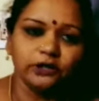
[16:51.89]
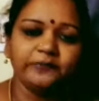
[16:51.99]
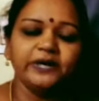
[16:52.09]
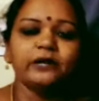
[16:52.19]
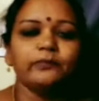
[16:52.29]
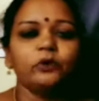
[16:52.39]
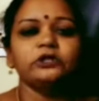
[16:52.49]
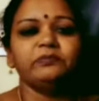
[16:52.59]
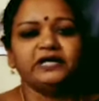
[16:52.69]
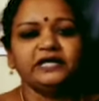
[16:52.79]
Depending upon the
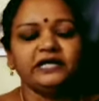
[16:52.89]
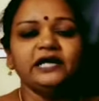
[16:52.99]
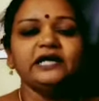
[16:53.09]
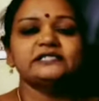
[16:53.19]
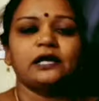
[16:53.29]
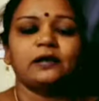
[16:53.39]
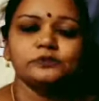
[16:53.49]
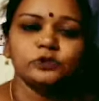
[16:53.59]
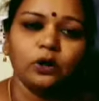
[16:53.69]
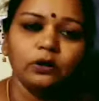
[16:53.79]
material, it is
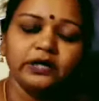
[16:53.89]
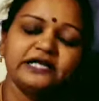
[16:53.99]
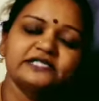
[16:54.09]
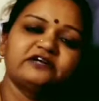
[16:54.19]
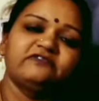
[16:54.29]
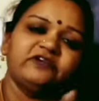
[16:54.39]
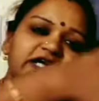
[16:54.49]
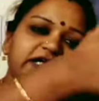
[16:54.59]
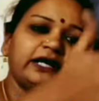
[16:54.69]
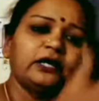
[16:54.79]
absorbed, it is
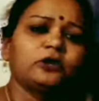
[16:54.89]
reflected and